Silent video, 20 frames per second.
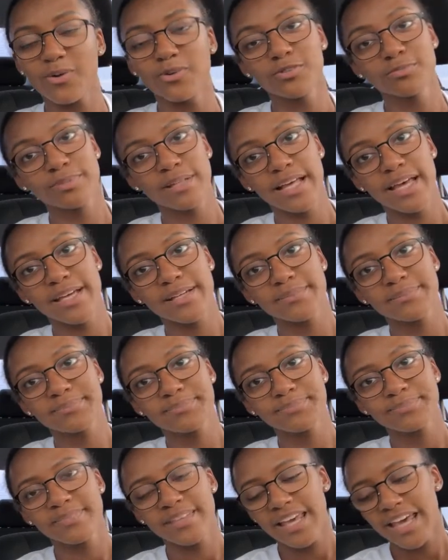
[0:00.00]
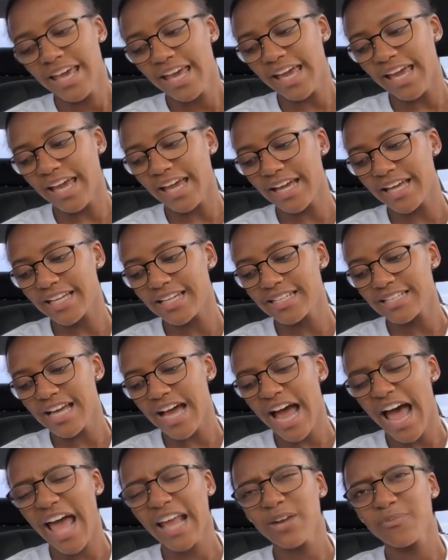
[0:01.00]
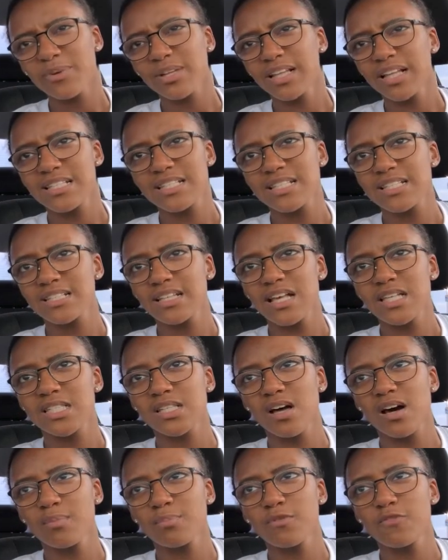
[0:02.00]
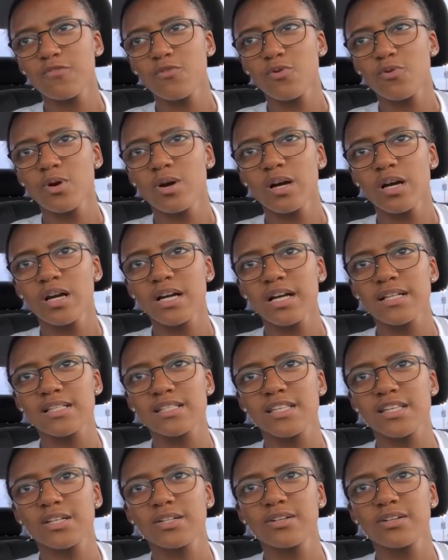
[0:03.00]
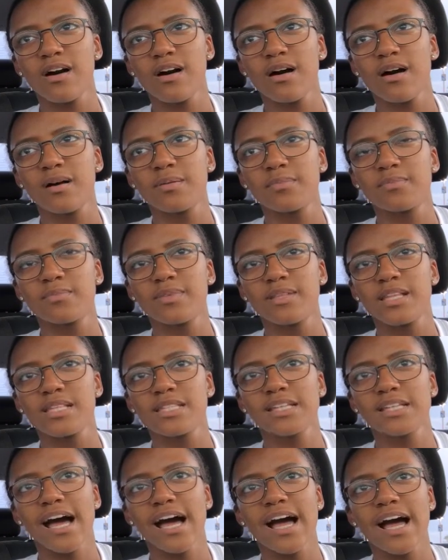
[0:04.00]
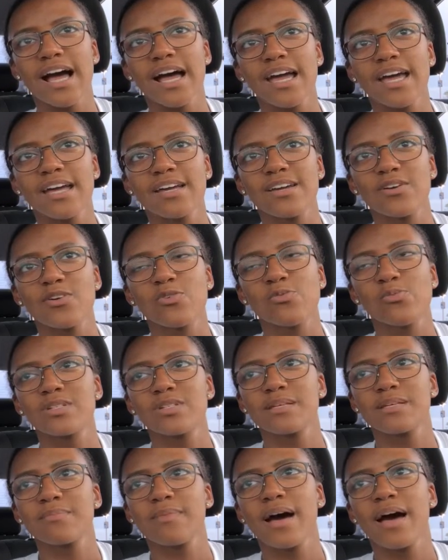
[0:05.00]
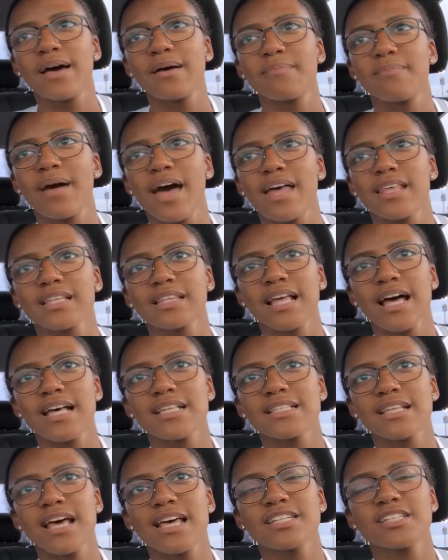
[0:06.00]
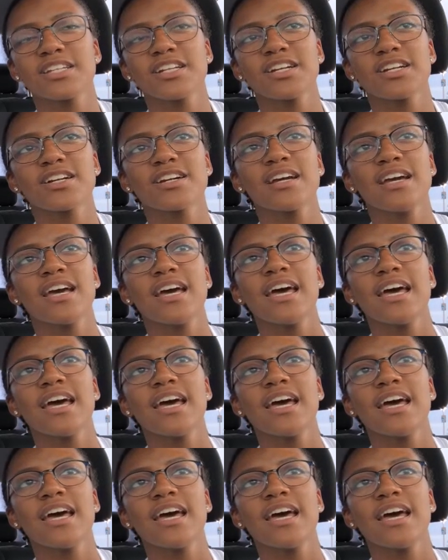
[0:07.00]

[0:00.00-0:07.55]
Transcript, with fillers: Coldplay, and I hadn't really listened to that song before until this guy who was in my math class last year